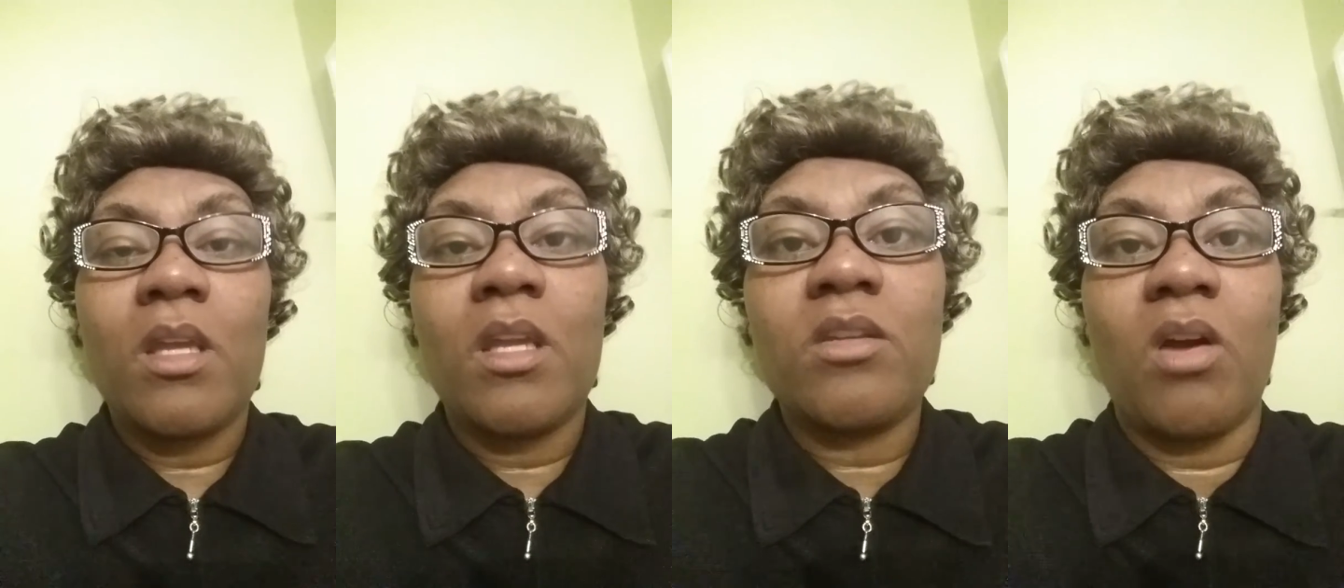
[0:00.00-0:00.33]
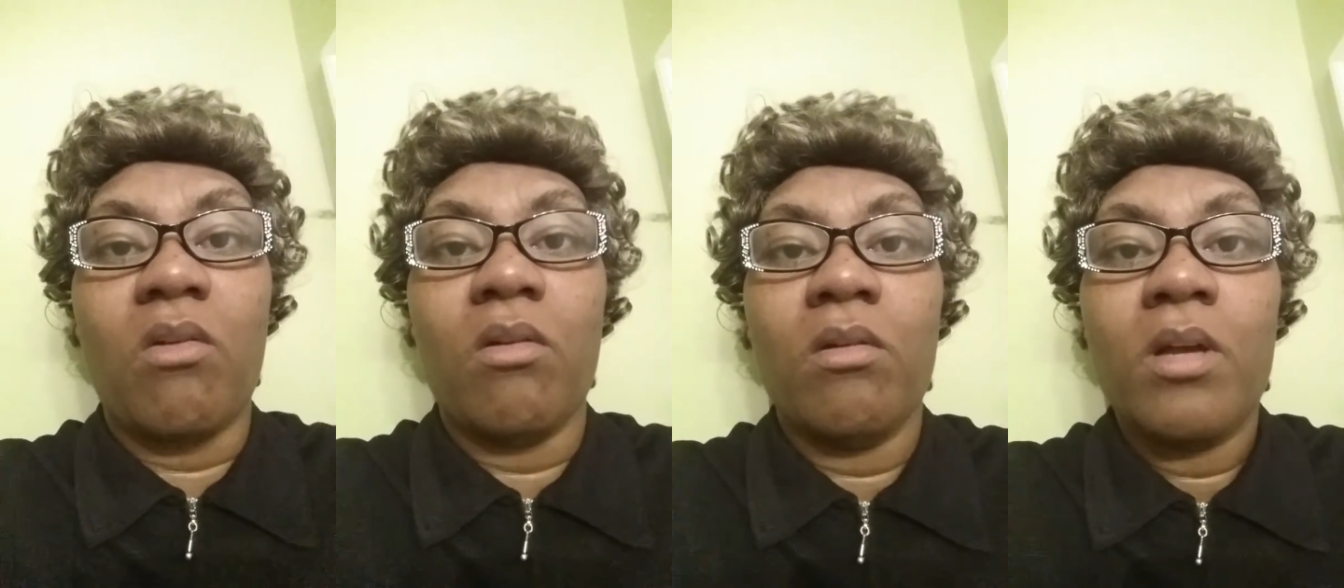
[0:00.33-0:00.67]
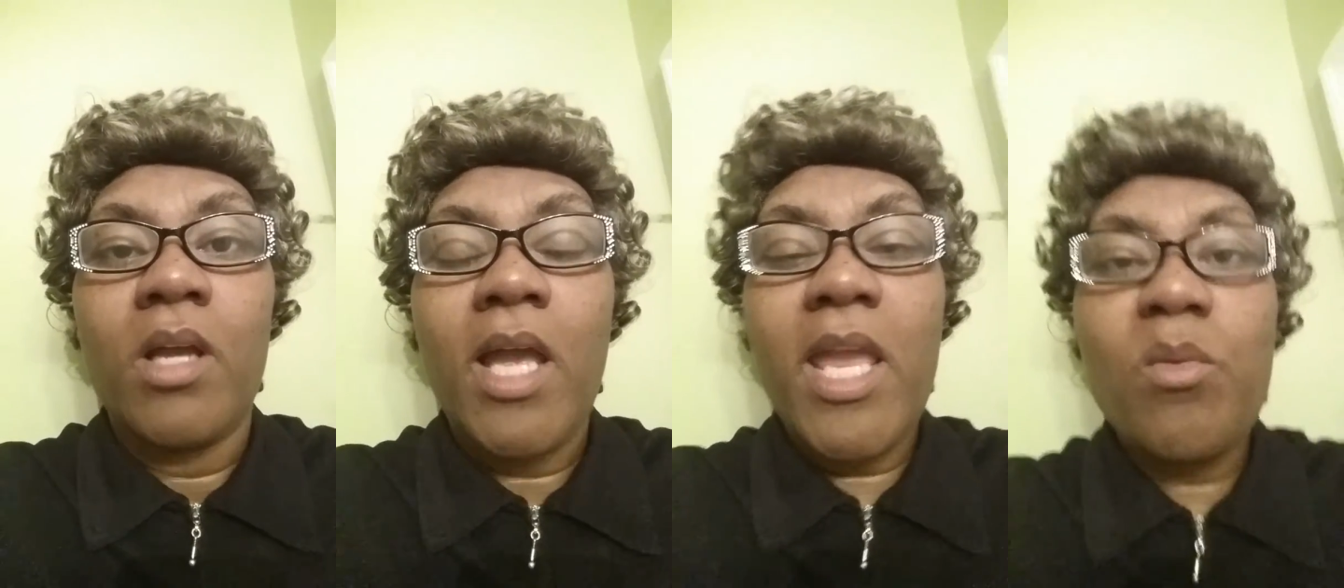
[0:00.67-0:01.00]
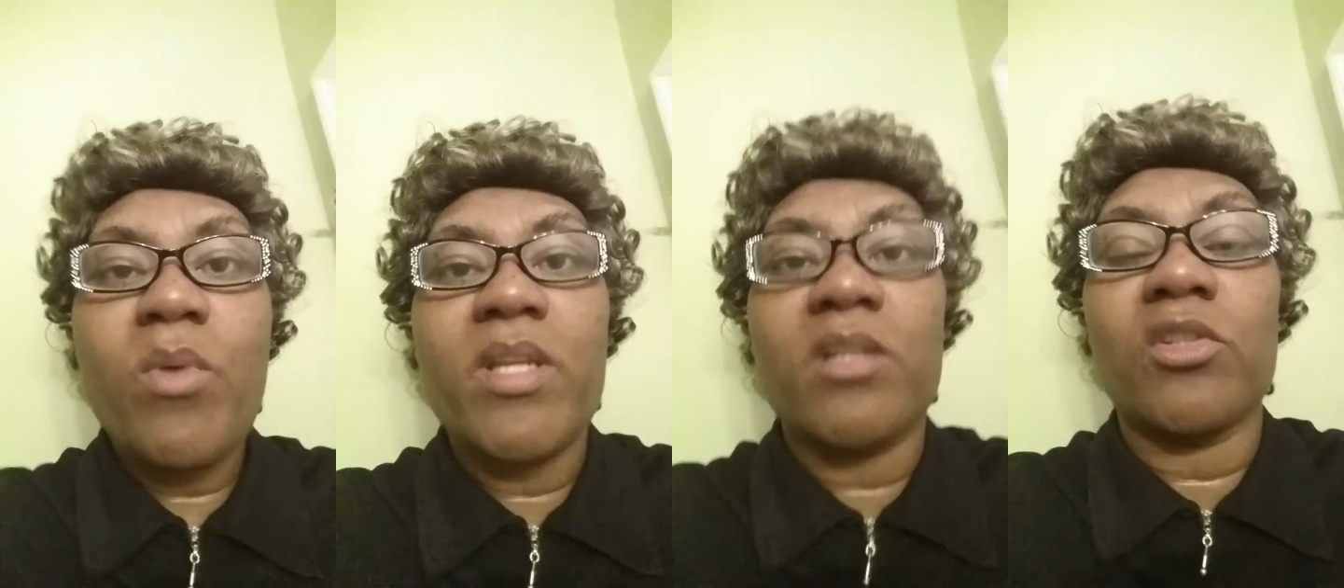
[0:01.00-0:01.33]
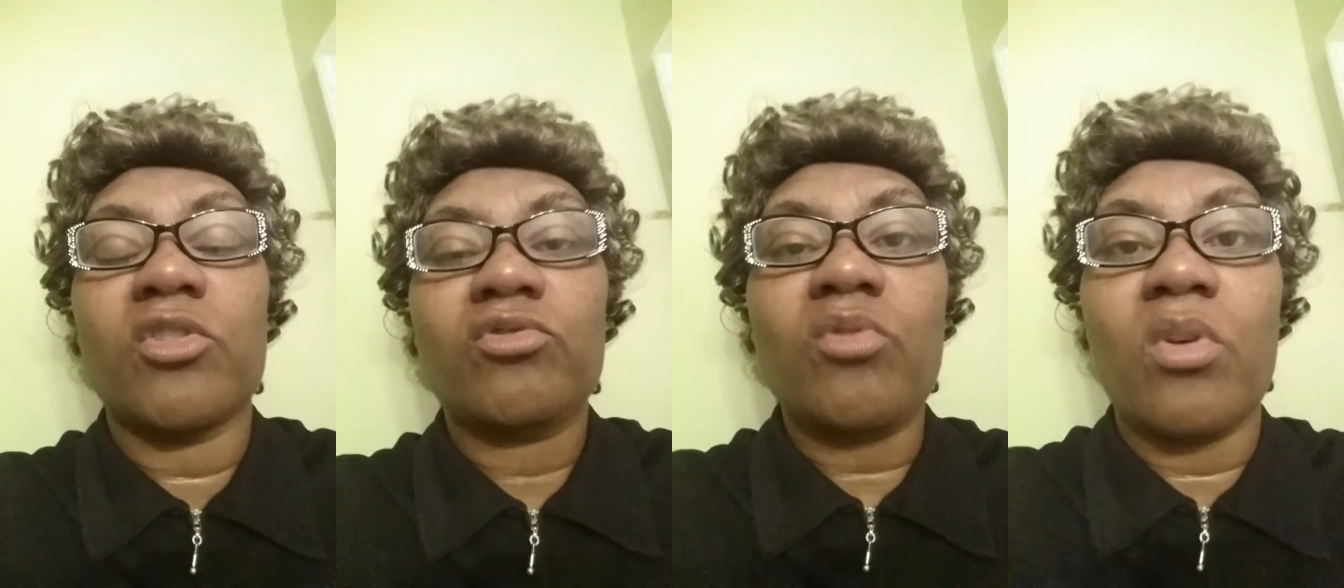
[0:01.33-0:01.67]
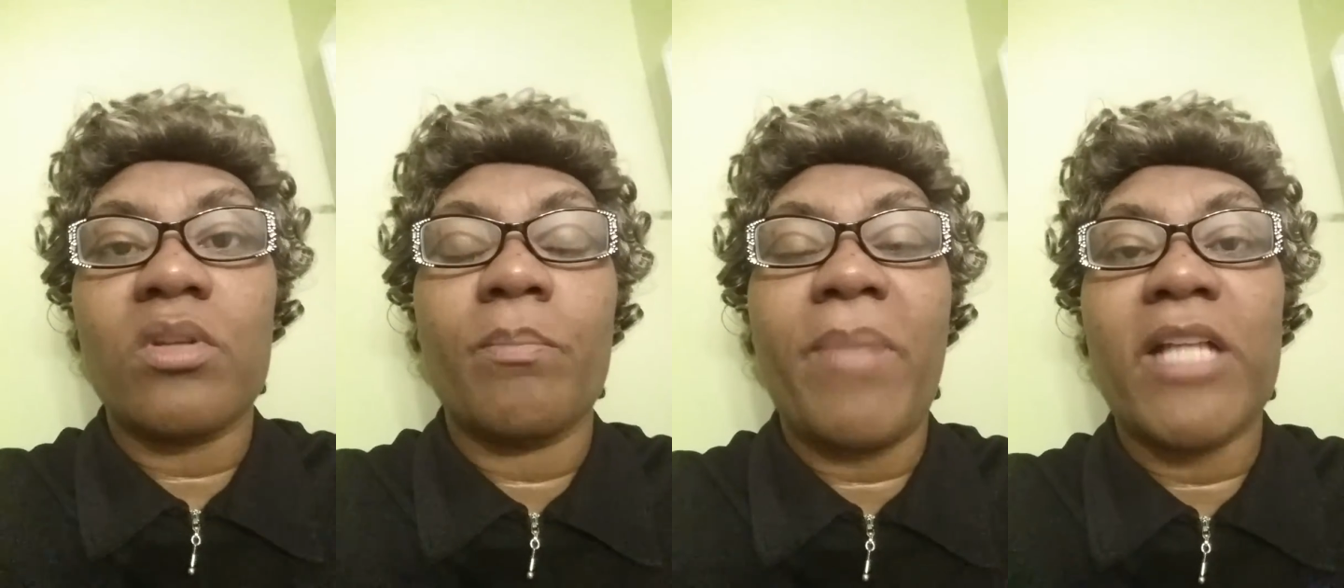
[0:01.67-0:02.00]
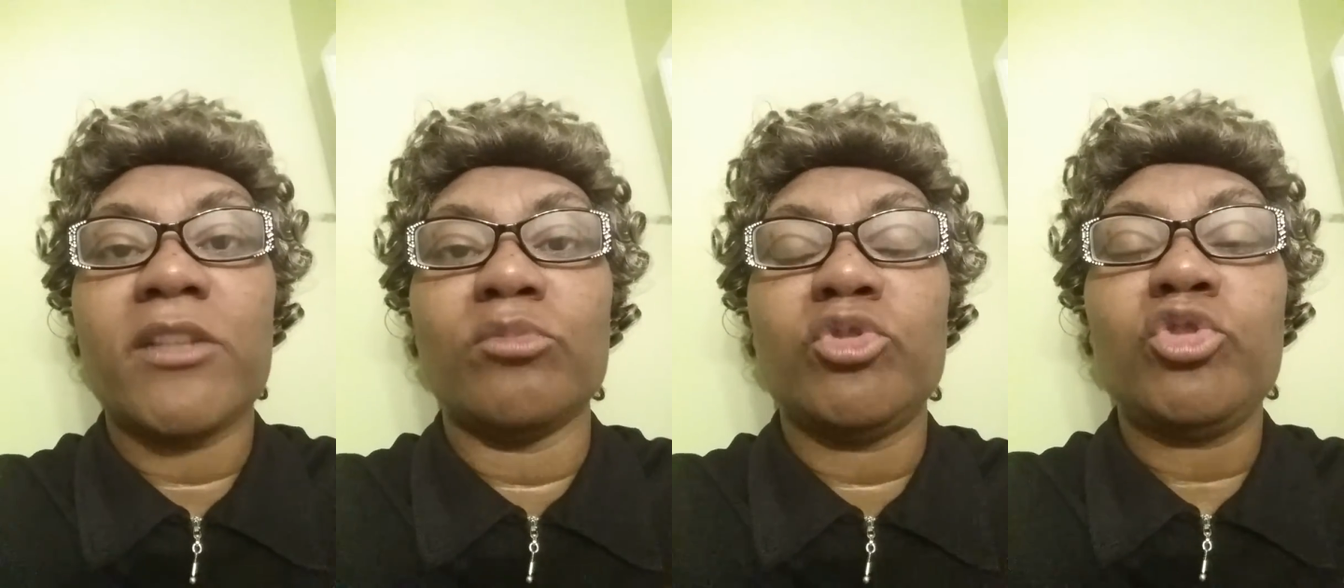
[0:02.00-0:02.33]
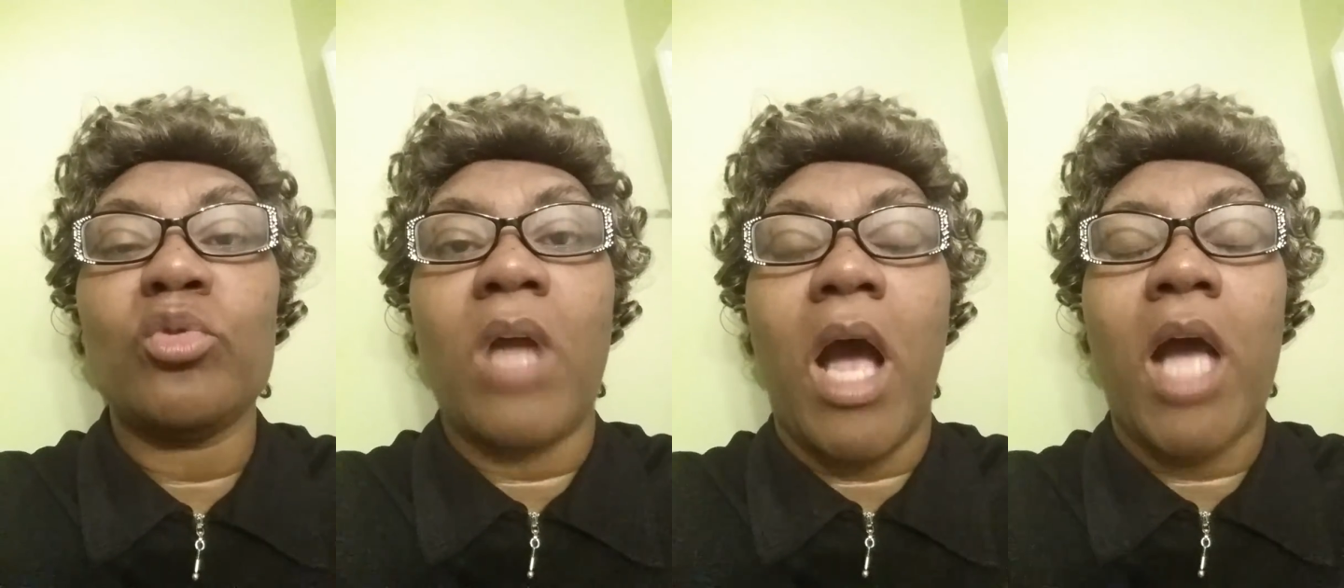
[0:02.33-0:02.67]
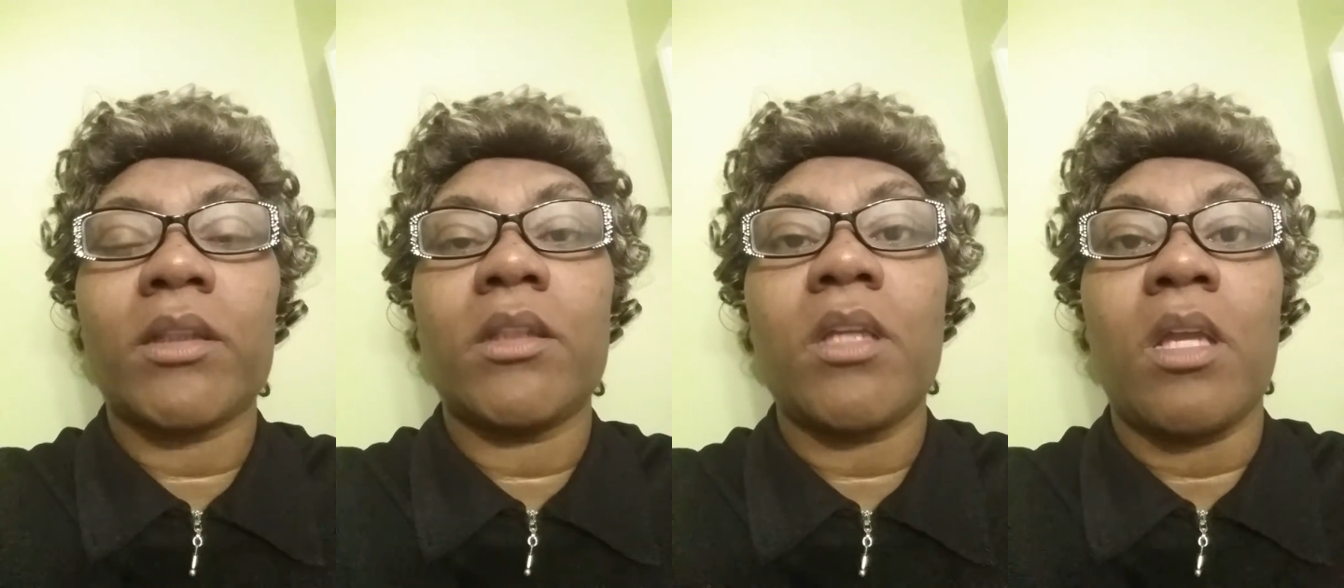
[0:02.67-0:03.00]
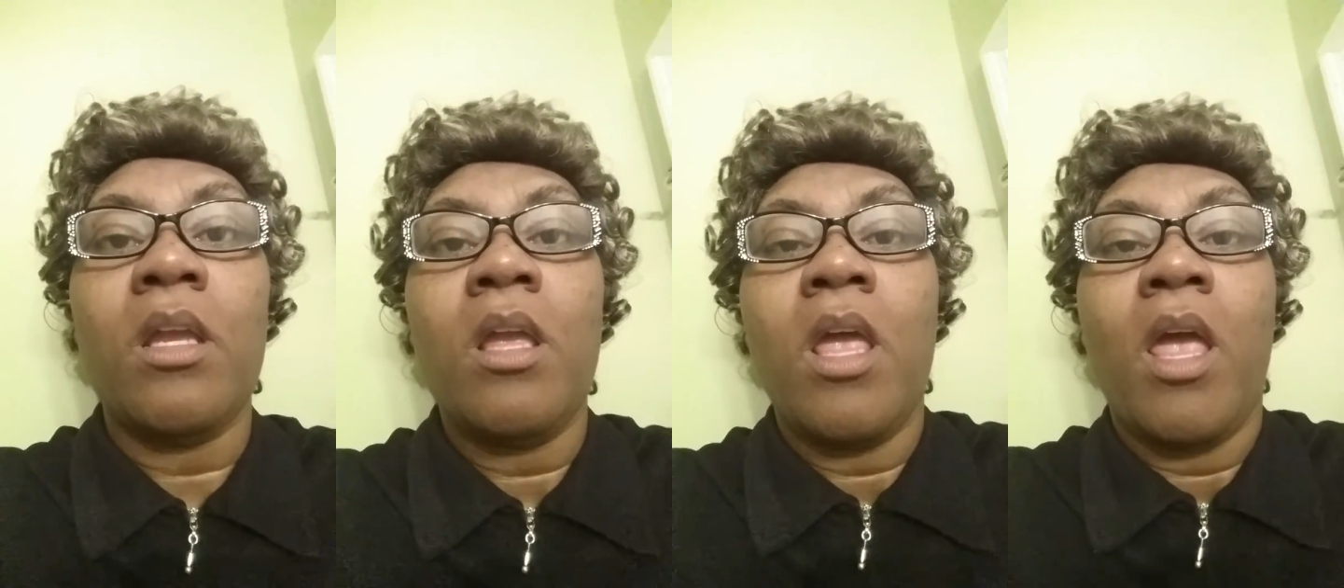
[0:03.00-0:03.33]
yo, I went in the store to buy some shooter out of there.